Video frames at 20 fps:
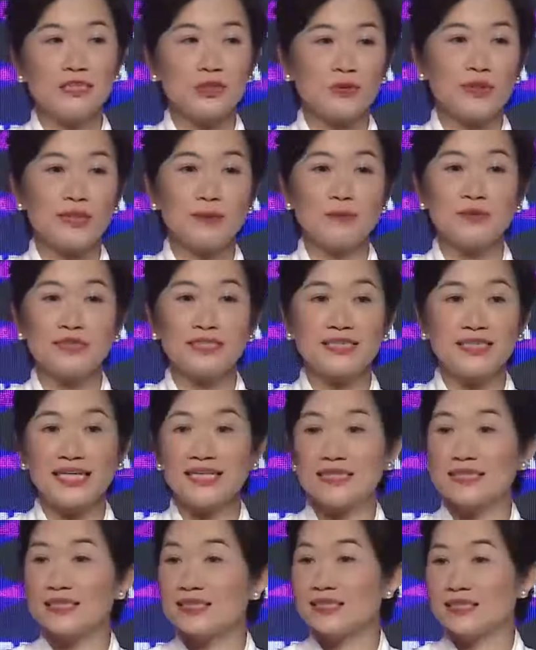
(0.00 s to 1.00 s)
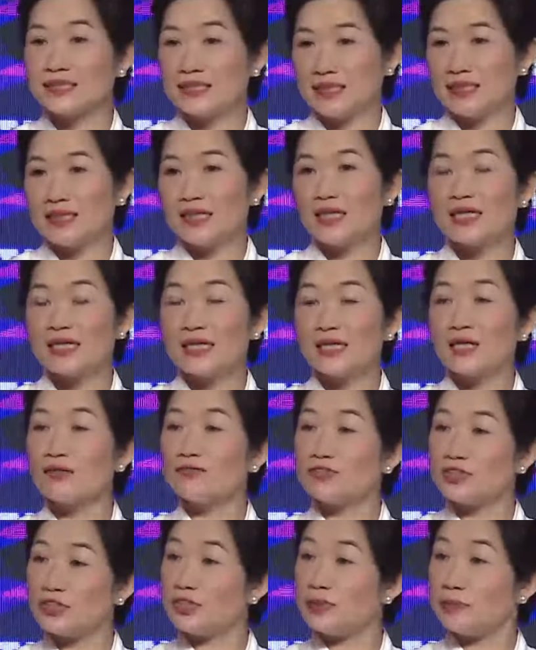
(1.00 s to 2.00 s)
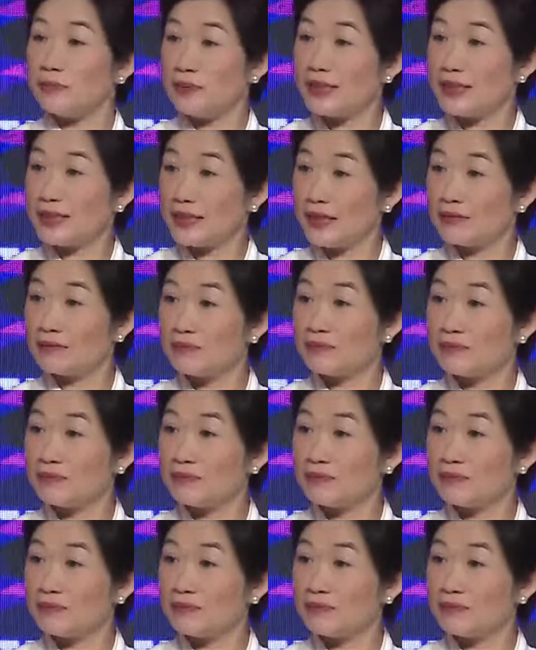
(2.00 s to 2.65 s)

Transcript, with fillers: twenty percent uh, of G D P now,